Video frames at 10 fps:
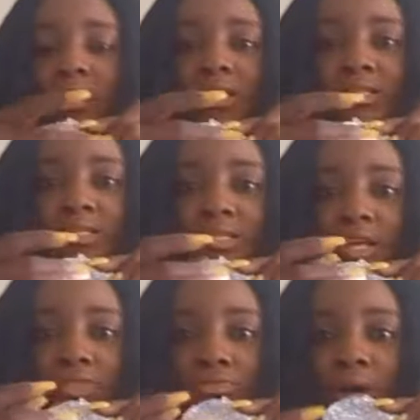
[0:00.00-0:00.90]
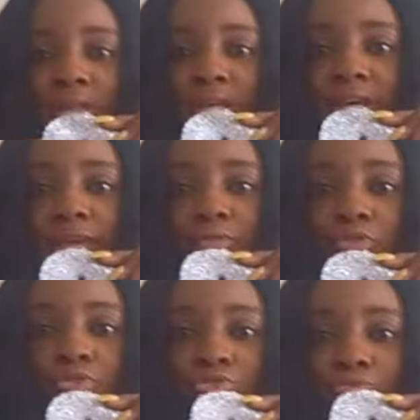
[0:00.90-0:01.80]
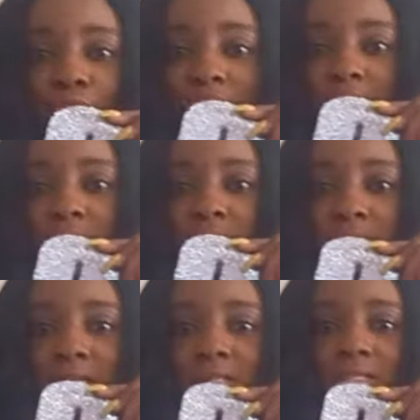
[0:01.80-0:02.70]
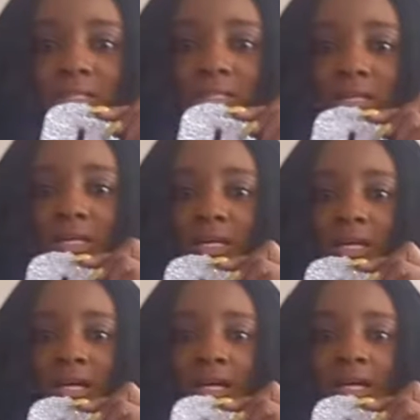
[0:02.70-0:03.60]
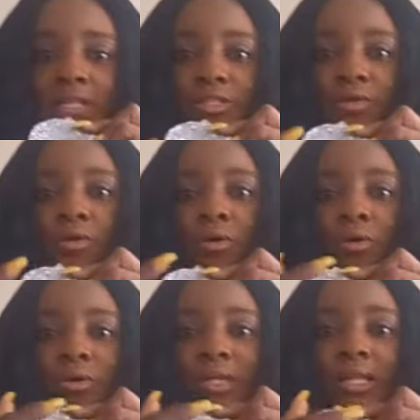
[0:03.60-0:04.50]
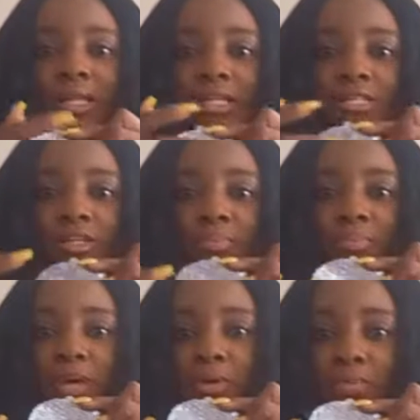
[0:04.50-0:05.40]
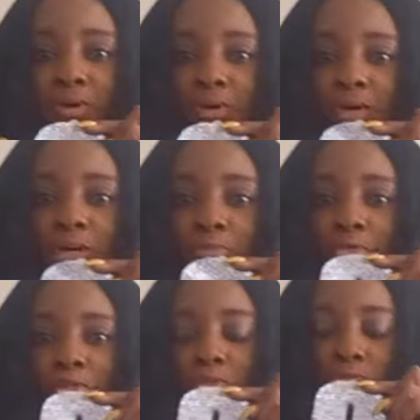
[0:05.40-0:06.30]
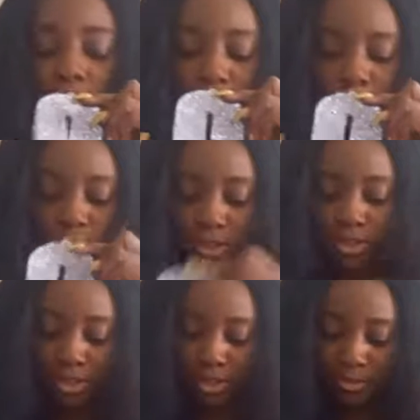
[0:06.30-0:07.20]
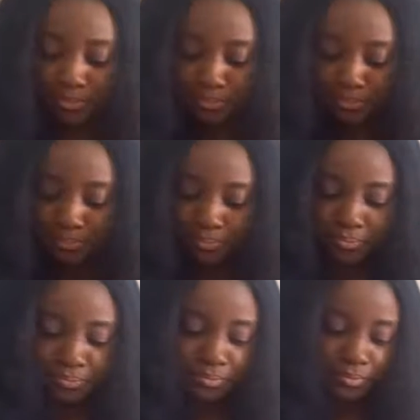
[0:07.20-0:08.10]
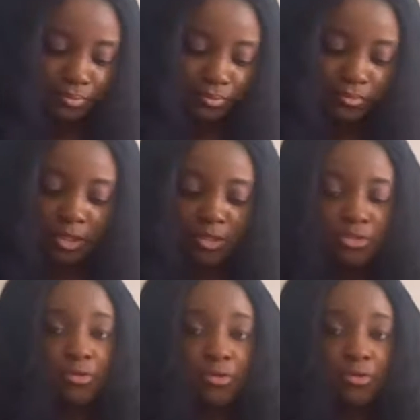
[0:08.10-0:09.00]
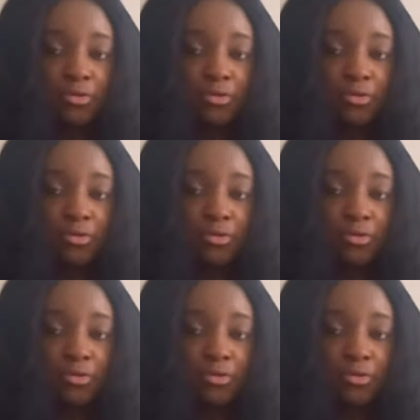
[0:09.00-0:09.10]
this is sensory and they can trace it. You see, it's called glitter paper. We use it a lot here. So,